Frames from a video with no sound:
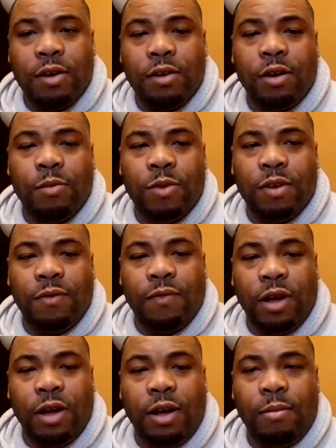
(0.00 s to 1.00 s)
terms of
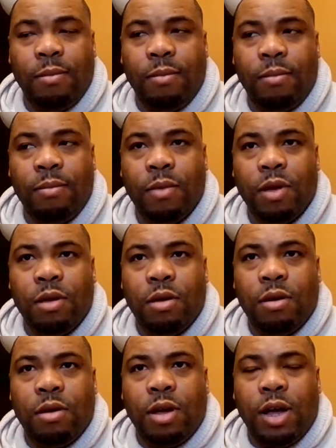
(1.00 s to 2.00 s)

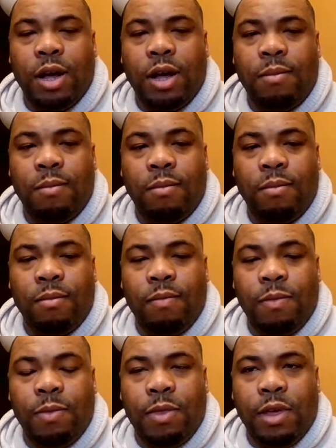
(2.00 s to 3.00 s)
um,
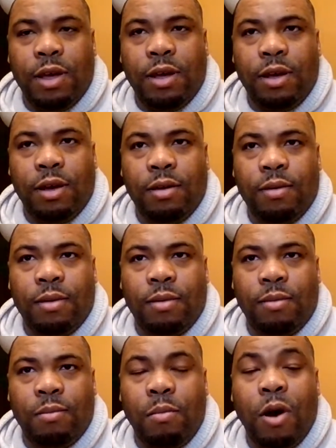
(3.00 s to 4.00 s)
the
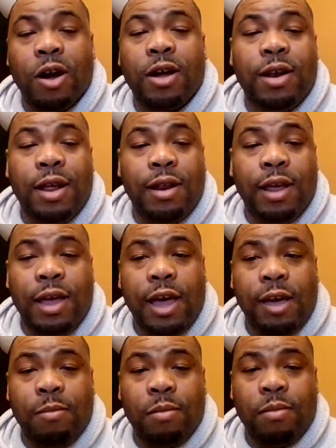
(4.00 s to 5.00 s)
marketing the
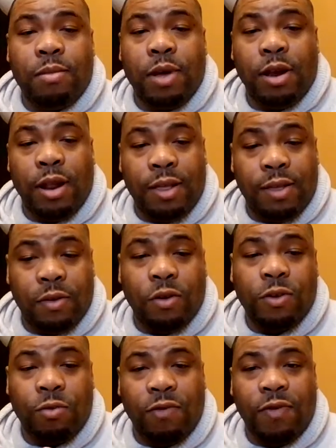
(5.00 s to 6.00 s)
game. And it's
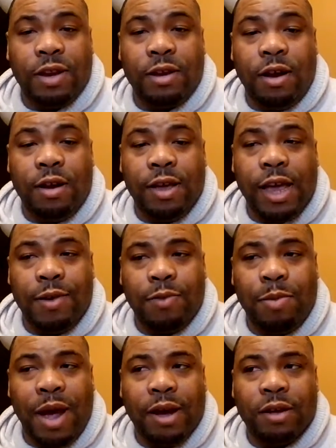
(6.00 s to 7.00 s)
also reflected on the game's
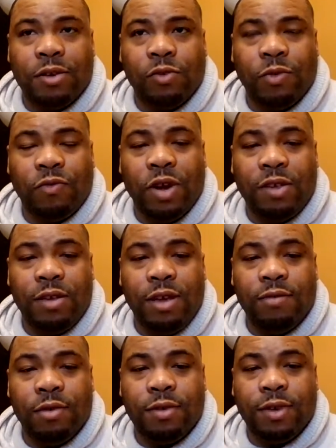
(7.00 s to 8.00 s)
package with Resident
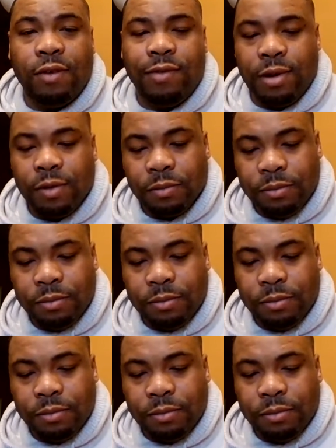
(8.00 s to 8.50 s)
Evil 7.